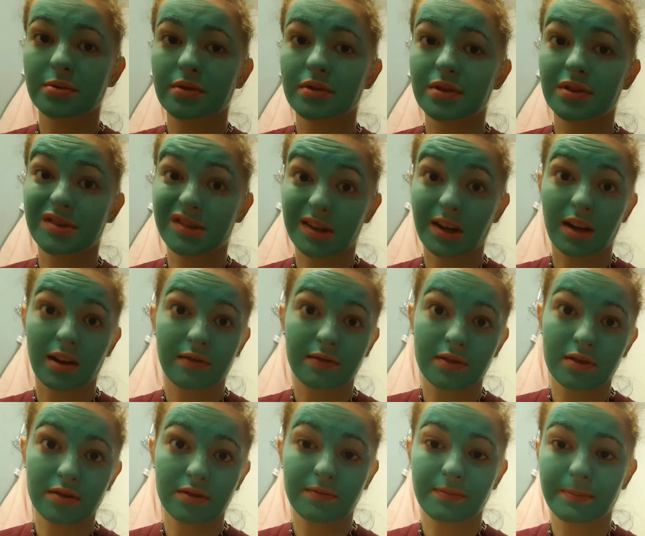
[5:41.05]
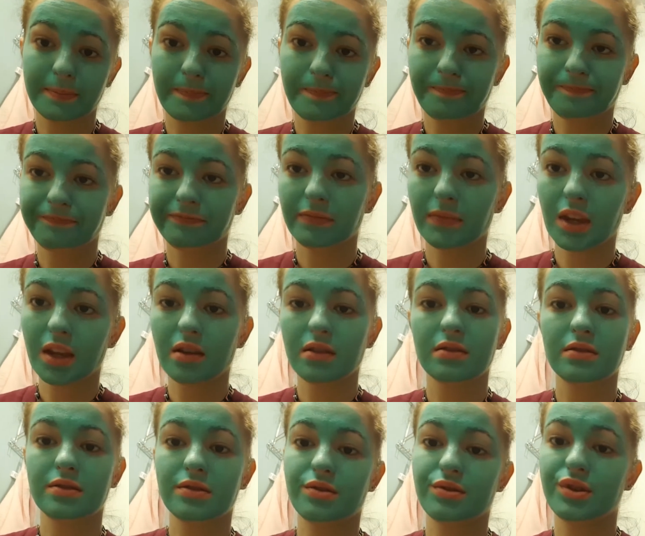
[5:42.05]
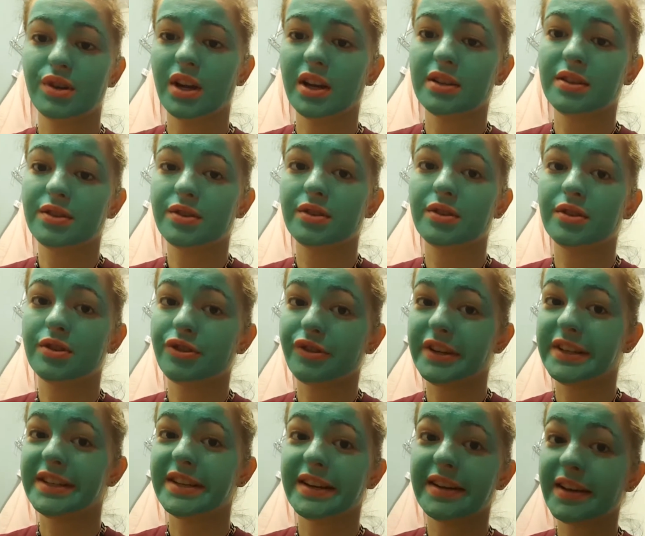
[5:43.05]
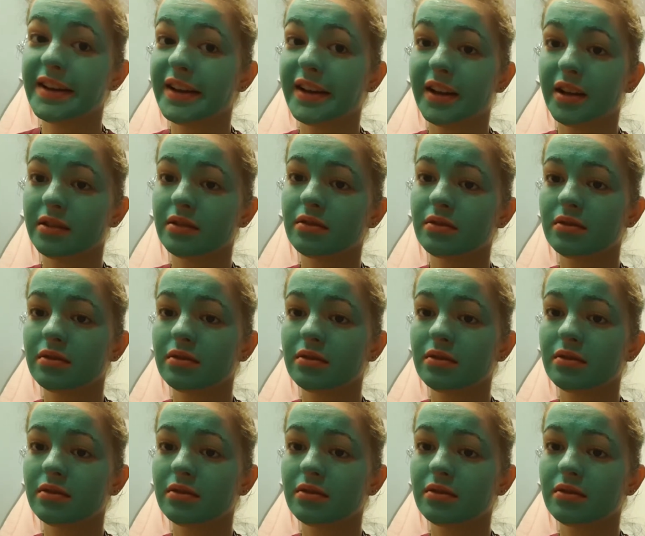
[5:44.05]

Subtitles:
to save it. So she had surgery today